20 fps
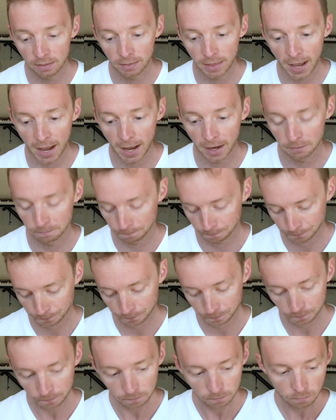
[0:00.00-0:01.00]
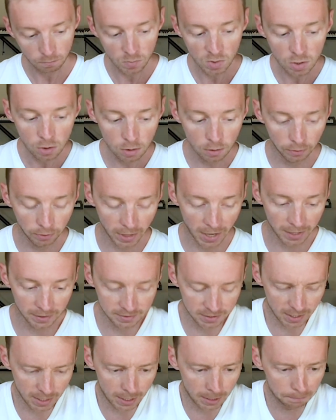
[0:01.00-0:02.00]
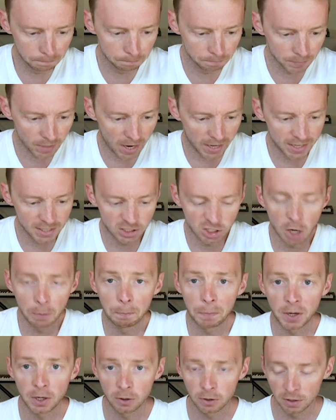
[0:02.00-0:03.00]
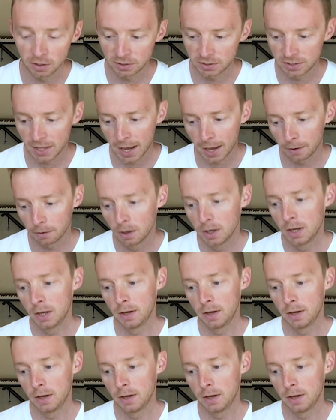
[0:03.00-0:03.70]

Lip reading: that appearance, that